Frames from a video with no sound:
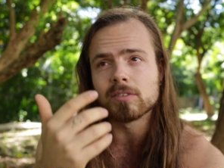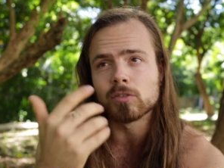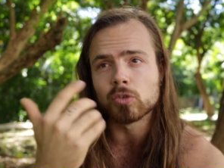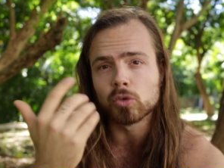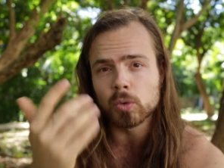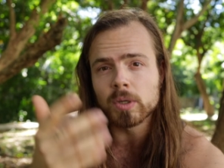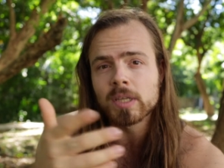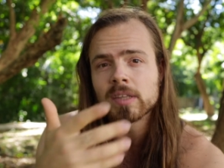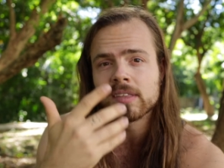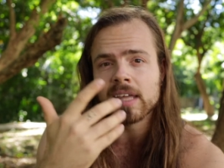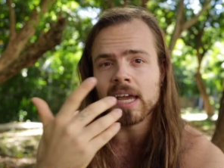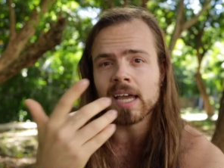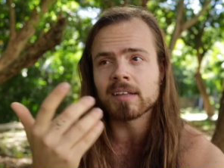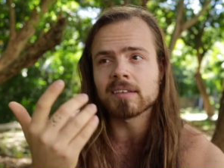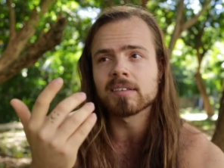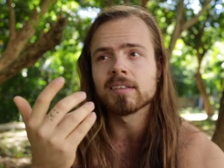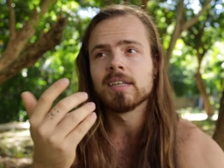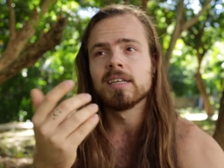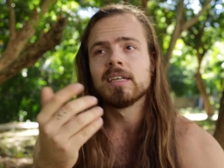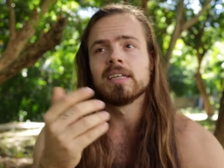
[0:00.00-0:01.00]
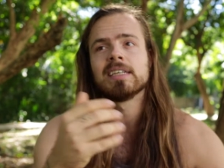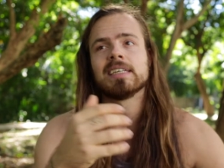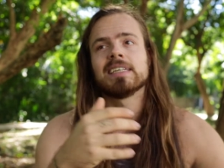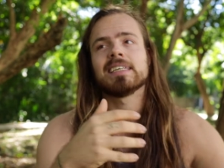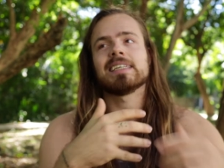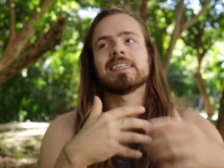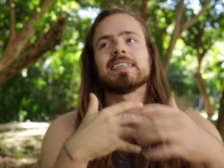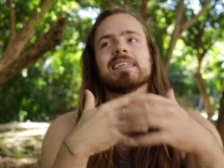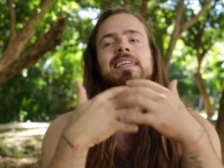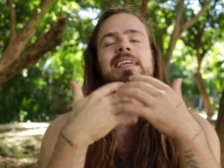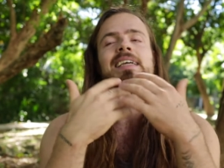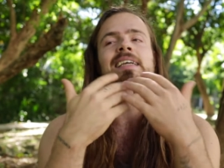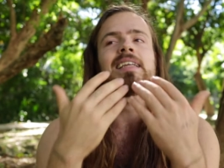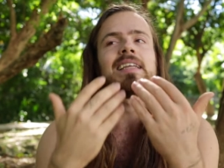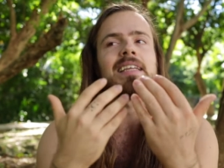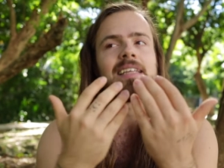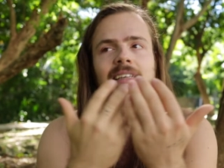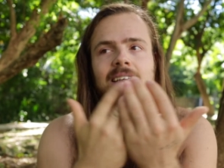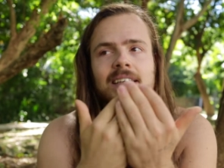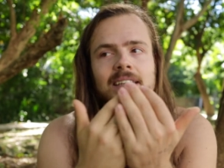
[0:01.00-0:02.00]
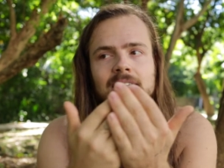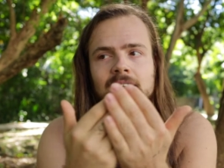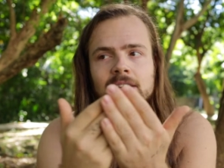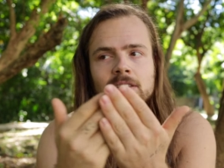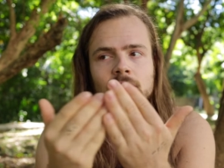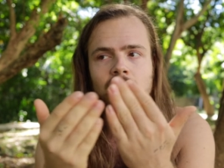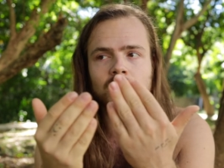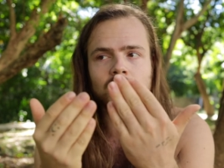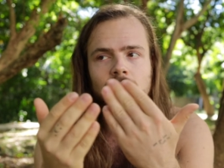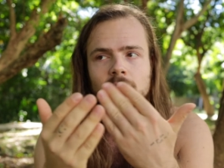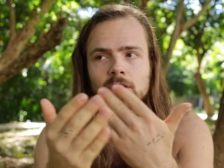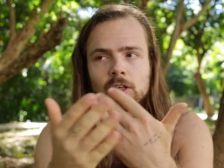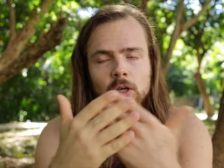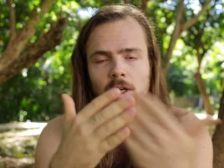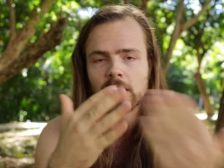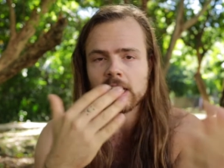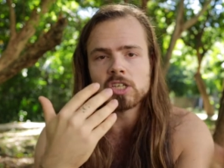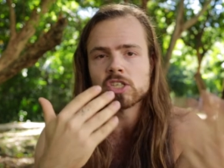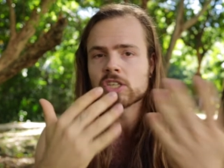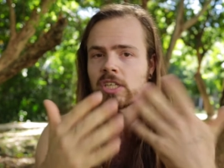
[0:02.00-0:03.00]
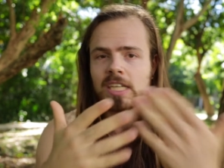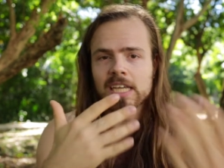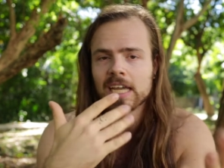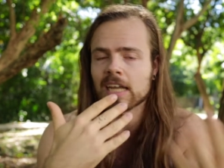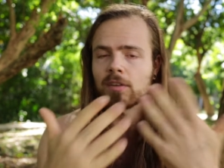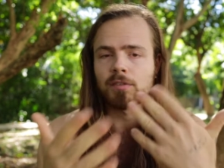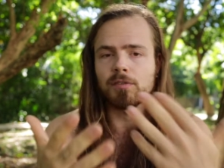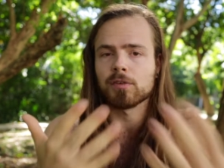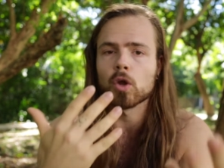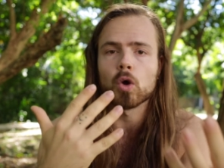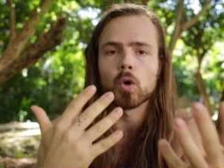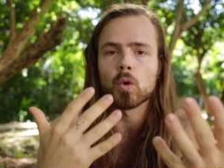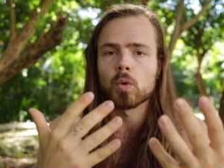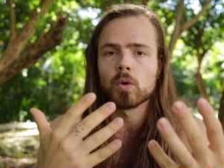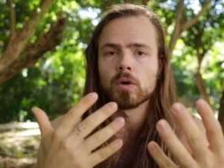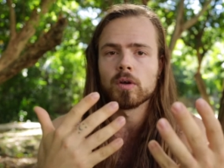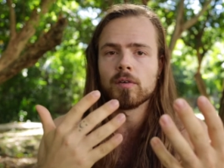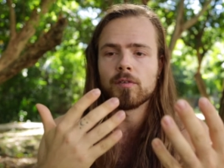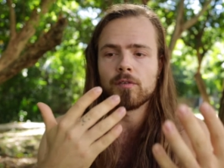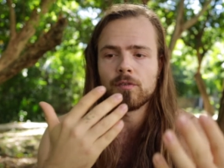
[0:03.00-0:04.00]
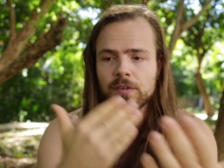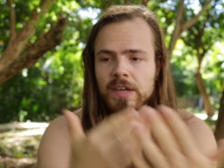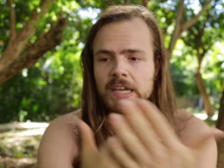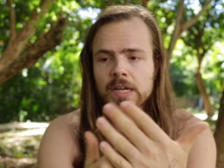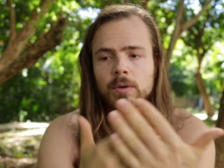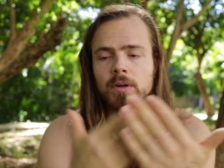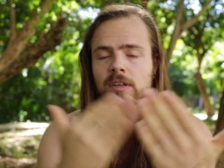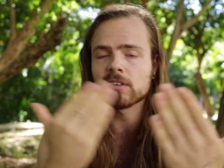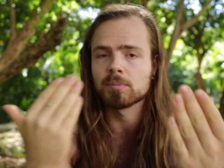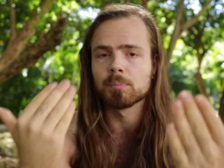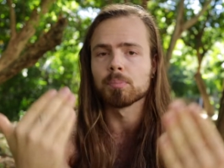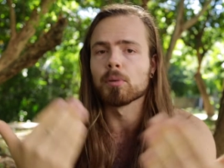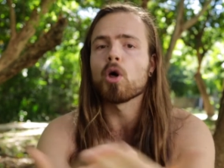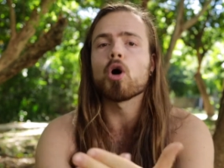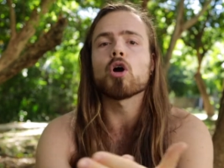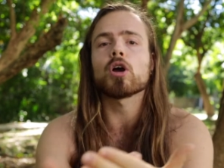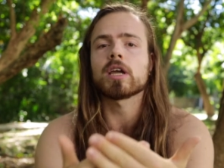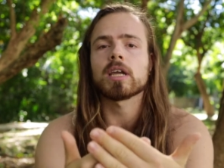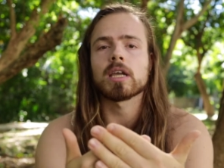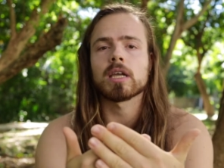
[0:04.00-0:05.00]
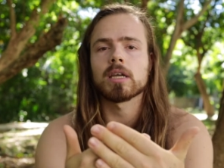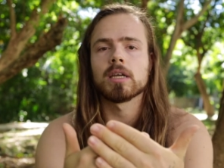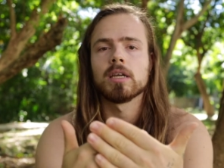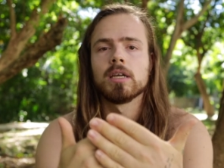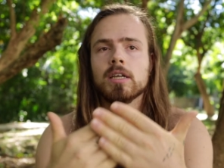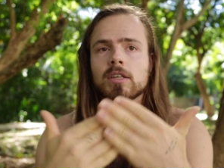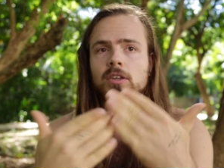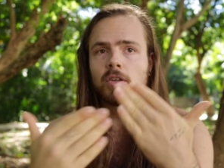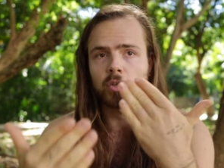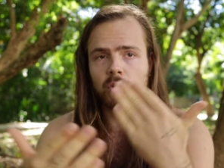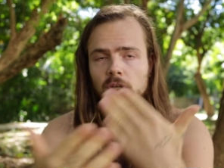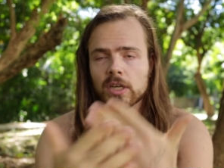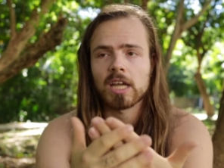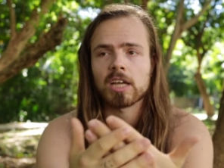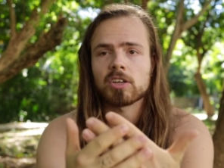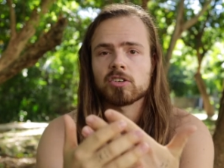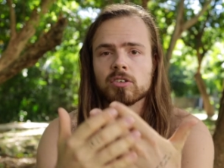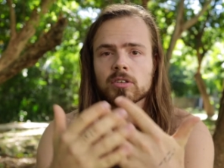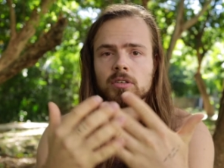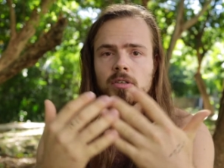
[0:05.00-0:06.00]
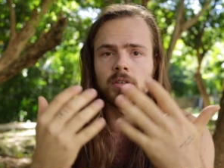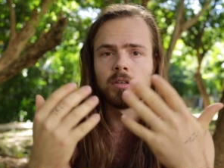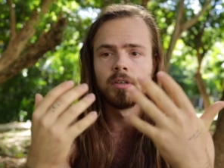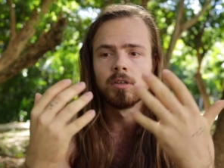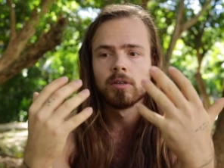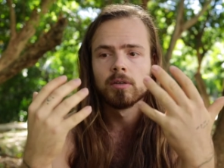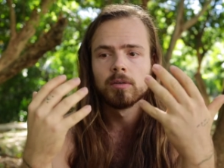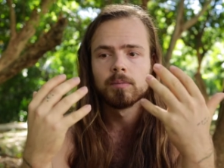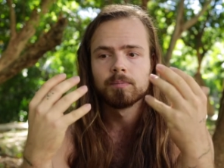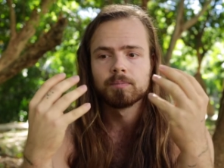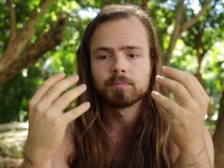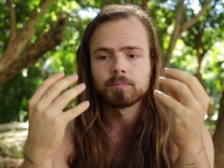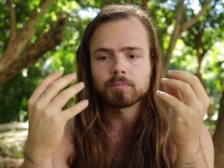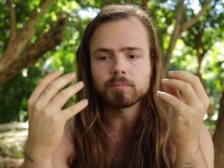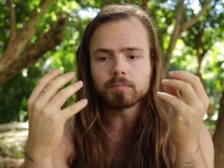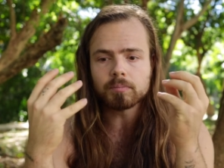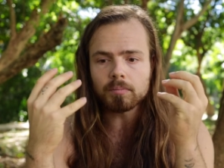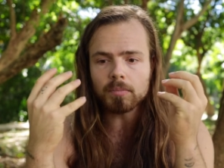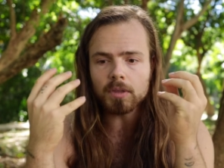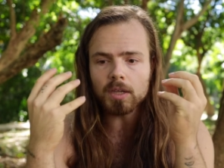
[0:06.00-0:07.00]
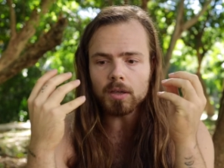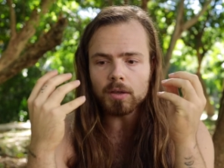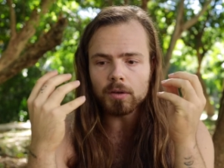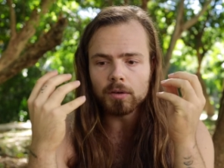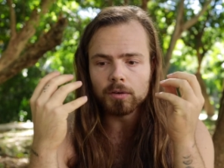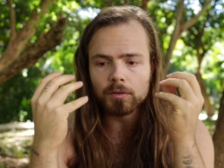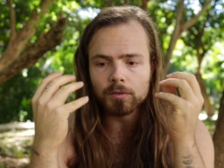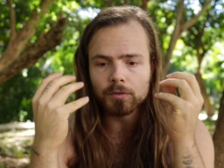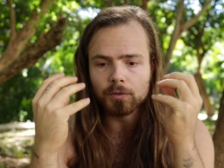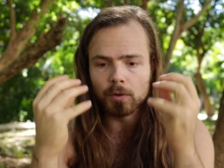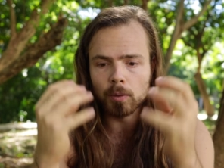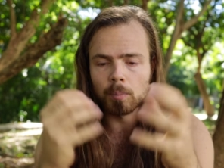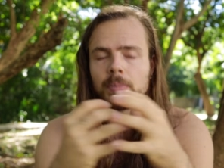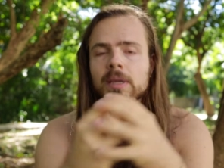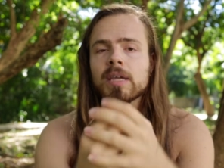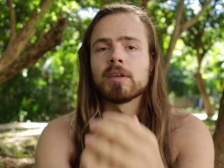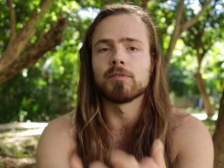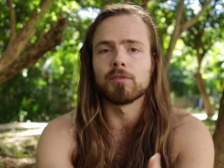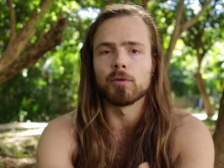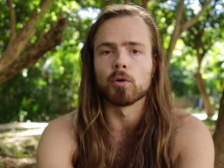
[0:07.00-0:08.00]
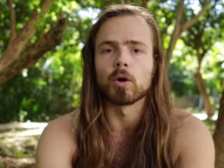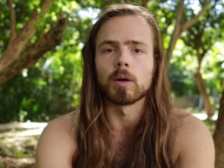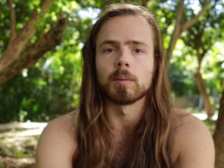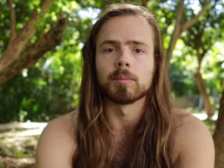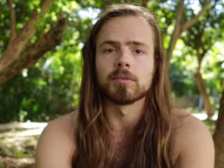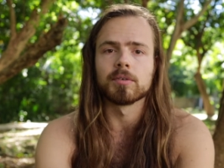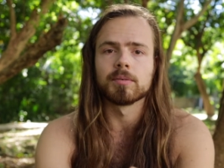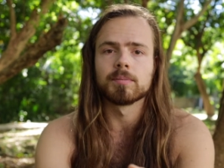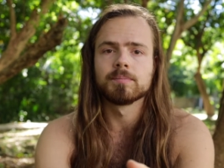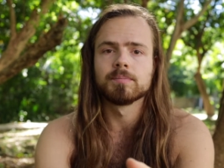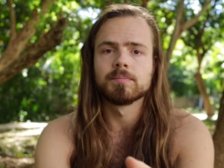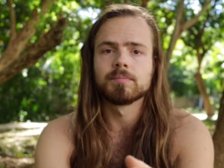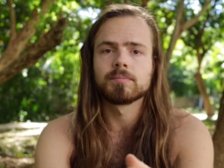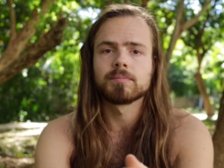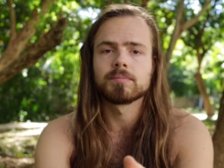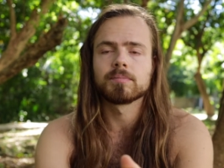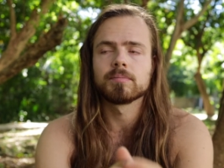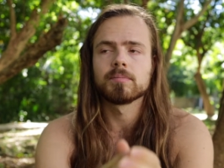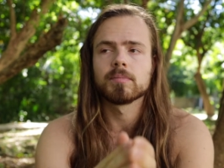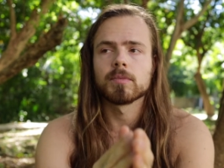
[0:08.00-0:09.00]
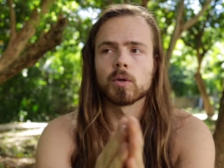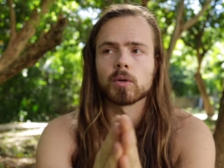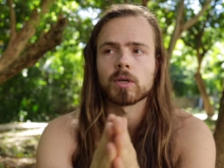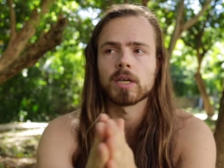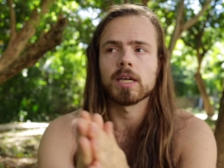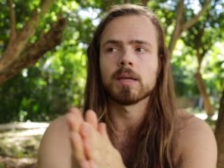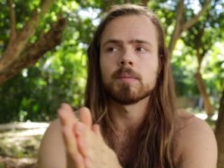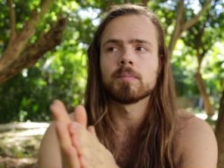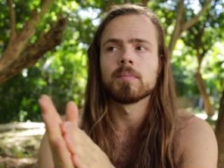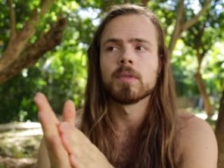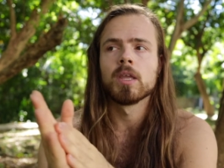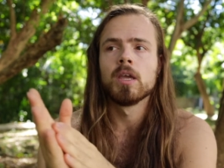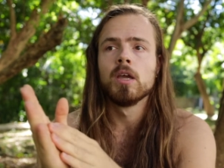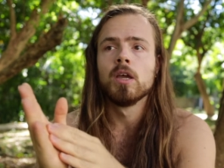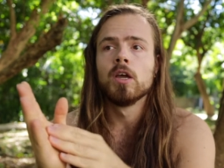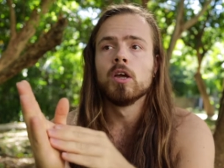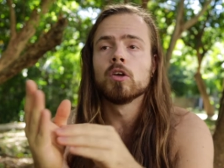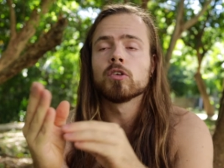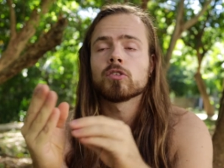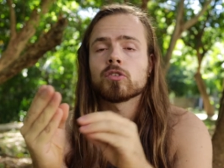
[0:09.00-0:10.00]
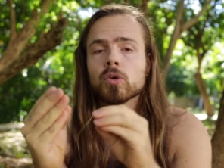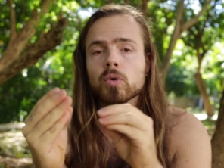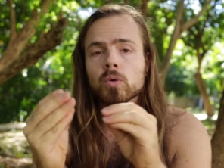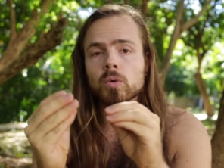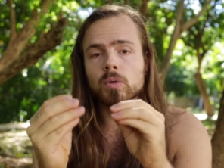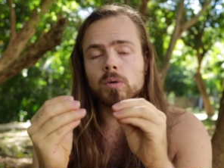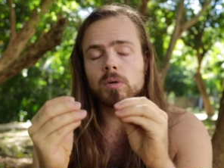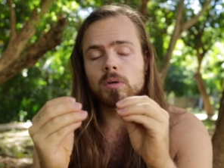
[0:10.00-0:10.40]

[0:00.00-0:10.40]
doing that it, the, the connection can't flow. Fear is blocking the connection from being formed. Okay? So